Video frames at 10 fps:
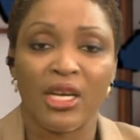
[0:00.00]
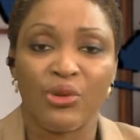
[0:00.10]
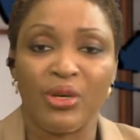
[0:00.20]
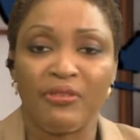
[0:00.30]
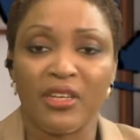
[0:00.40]

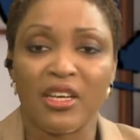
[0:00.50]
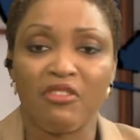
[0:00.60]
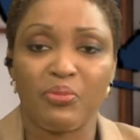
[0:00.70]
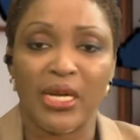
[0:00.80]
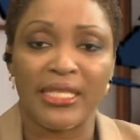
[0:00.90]

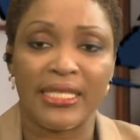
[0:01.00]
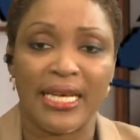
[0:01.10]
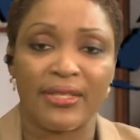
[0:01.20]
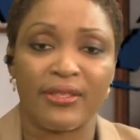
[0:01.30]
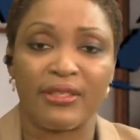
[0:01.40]
RIFACOF
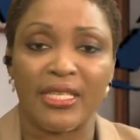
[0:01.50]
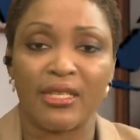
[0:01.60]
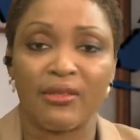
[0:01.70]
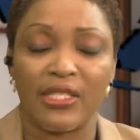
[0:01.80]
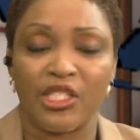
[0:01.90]
President
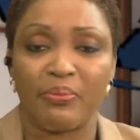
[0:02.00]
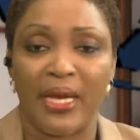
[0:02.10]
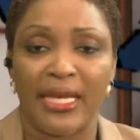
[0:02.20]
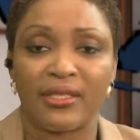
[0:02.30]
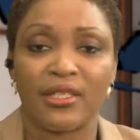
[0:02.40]
Cecile
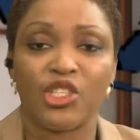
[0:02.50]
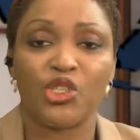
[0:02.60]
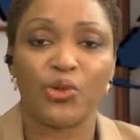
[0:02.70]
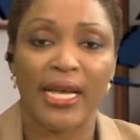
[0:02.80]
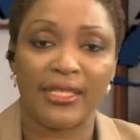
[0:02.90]
Njebet
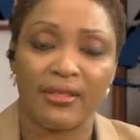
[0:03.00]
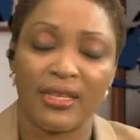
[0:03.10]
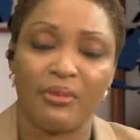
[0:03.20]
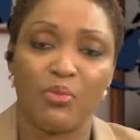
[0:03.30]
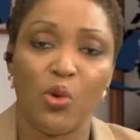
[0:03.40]
stressed
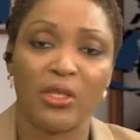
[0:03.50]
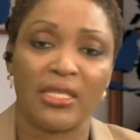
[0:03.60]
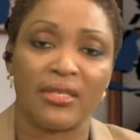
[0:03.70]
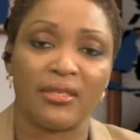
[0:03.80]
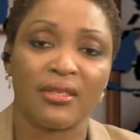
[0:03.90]
the
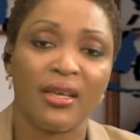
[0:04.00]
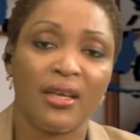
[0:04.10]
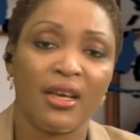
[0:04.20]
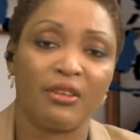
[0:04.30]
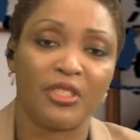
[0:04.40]
importance
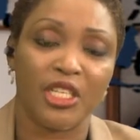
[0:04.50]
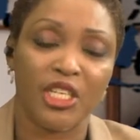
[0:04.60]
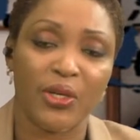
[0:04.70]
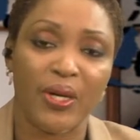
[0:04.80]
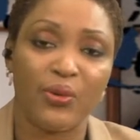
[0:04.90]
of
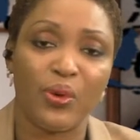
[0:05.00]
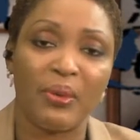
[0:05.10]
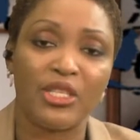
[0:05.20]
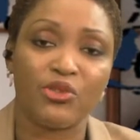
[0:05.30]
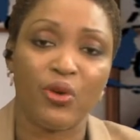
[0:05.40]
securing
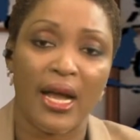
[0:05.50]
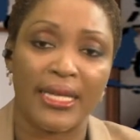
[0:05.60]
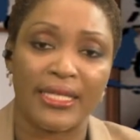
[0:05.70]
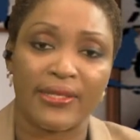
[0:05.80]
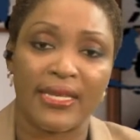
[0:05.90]
women's
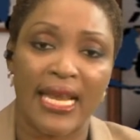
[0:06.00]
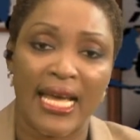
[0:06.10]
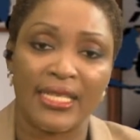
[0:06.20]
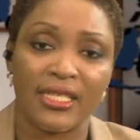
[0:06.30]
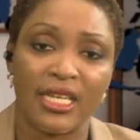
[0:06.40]
rights to
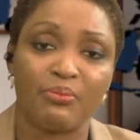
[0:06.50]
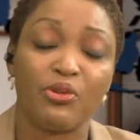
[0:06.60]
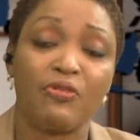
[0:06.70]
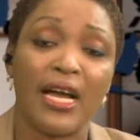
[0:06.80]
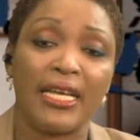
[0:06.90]
land and
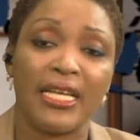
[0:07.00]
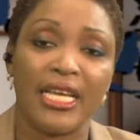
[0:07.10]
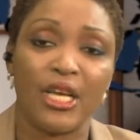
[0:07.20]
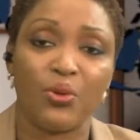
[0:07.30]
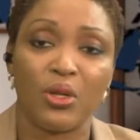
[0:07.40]
providing
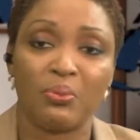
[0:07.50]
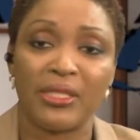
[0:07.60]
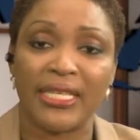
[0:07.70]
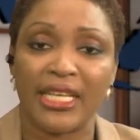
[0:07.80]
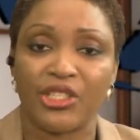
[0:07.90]
equal
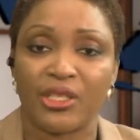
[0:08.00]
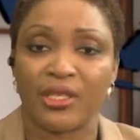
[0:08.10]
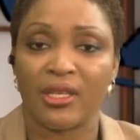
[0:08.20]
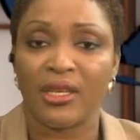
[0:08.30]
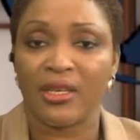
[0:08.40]

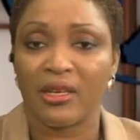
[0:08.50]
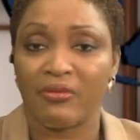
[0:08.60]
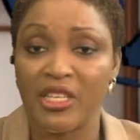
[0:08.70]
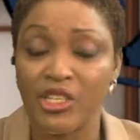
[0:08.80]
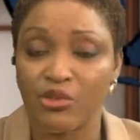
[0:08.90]
protection
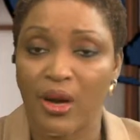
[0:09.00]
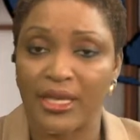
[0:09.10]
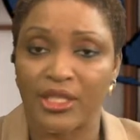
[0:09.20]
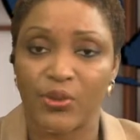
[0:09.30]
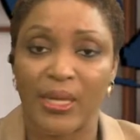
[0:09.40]
of these
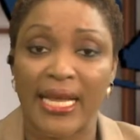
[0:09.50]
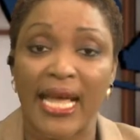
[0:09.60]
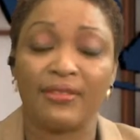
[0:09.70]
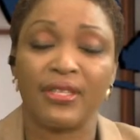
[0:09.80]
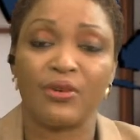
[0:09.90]
rights to
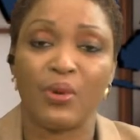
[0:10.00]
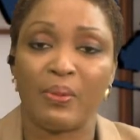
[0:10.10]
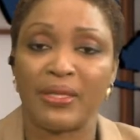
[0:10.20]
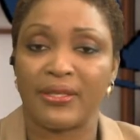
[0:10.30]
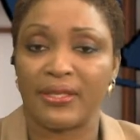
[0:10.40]
enhancing
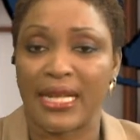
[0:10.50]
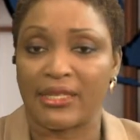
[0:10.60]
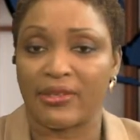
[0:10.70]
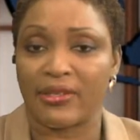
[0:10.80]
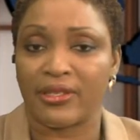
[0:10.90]
women's
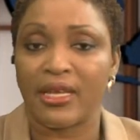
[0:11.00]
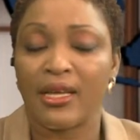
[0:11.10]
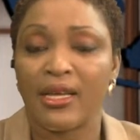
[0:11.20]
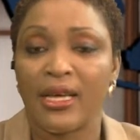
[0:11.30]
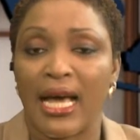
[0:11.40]
status
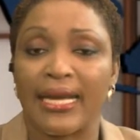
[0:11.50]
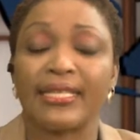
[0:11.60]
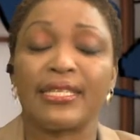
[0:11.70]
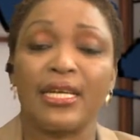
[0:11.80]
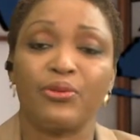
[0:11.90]
and
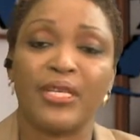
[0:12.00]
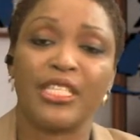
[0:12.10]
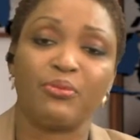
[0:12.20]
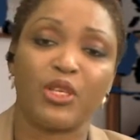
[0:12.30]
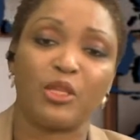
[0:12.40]

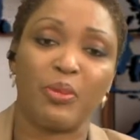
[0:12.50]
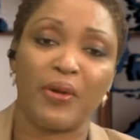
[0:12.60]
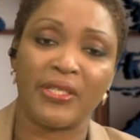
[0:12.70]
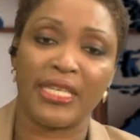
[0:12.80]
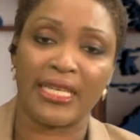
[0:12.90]
accelerating
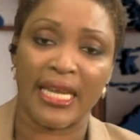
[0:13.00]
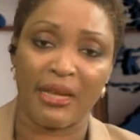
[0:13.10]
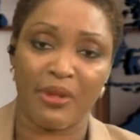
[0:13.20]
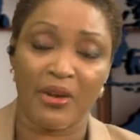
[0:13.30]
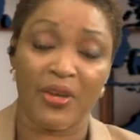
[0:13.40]
prosperity in
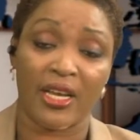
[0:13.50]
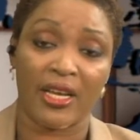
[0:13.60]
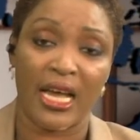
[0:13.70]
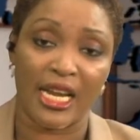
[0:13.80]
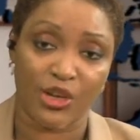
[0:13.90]
Liberia
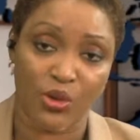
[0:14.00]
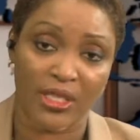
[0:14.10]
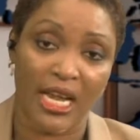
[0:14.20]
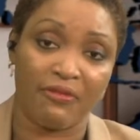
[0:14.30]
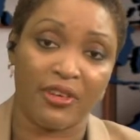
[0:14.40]
and
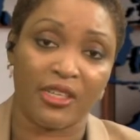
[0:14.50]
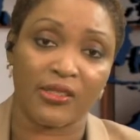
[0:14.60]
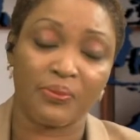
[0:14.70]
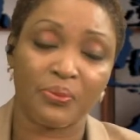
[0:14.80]
across Africa.